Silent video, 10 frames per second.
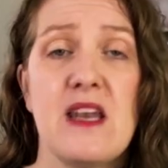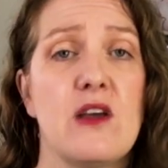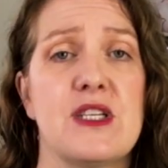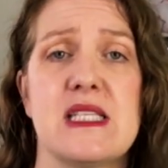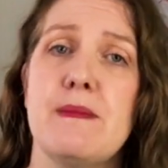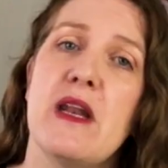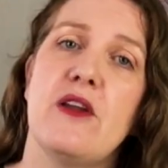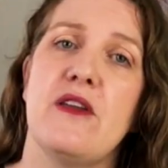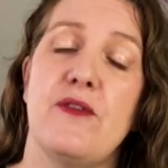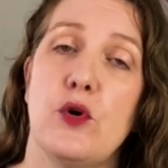Now, it doesn't matter
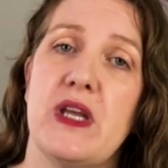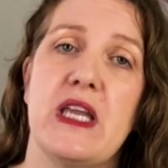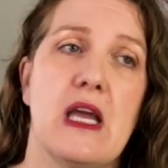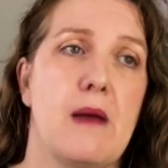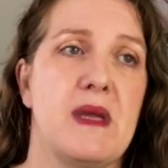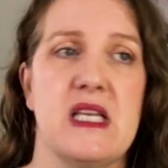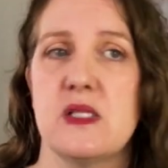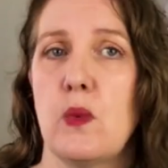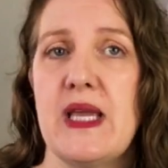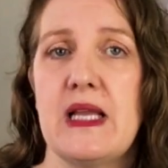if your income
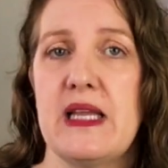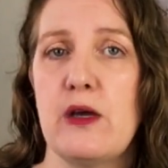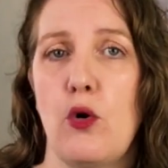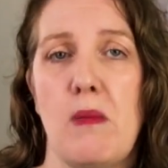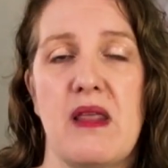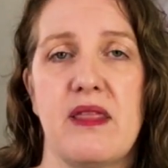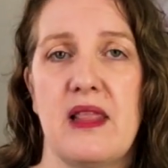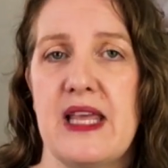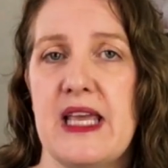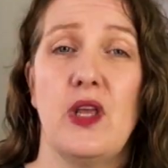is weekly or
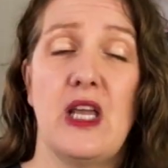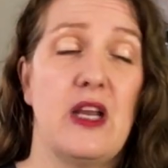monthly.